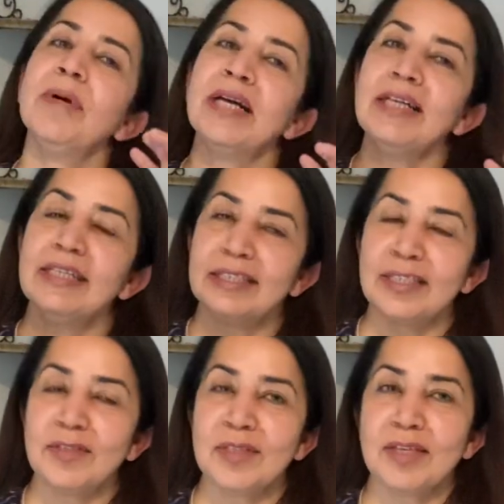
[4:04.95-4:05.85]
but
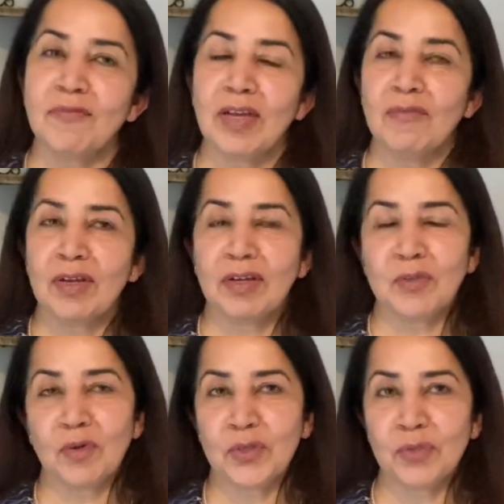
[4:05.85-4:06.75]
this is a way when
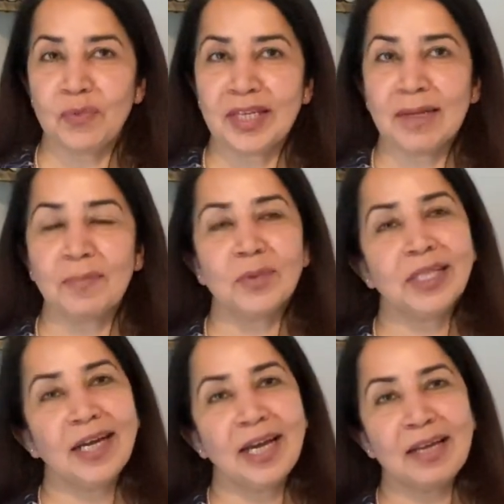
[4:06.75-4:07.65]
you're using a
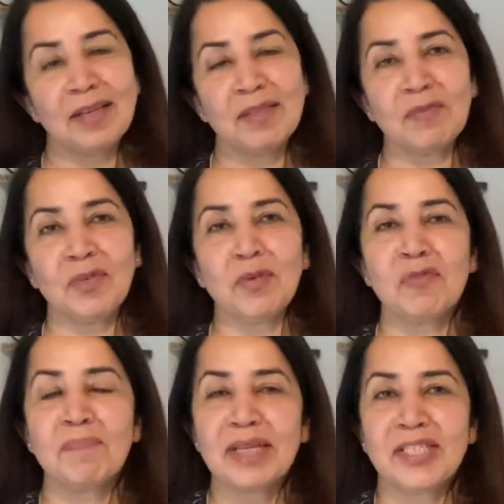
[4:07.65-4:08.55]
mudra and you're
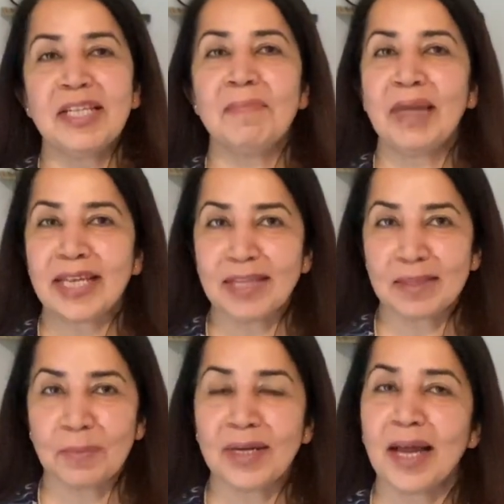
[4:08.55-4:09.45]
especially making
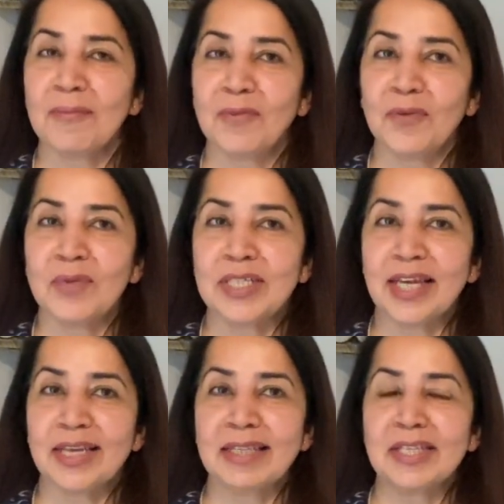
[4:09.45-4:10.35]
some time for
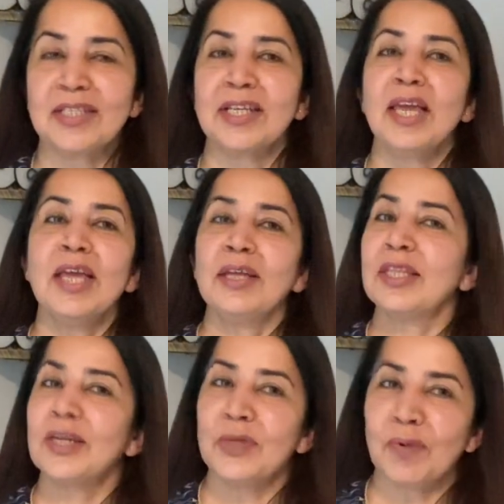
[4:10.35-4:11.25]
visualization,
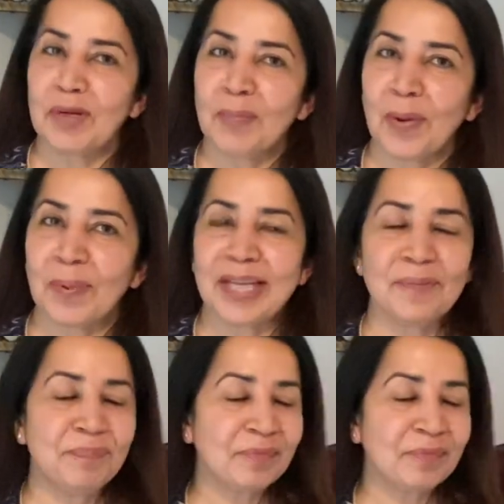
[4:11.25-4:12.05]
then do it properly.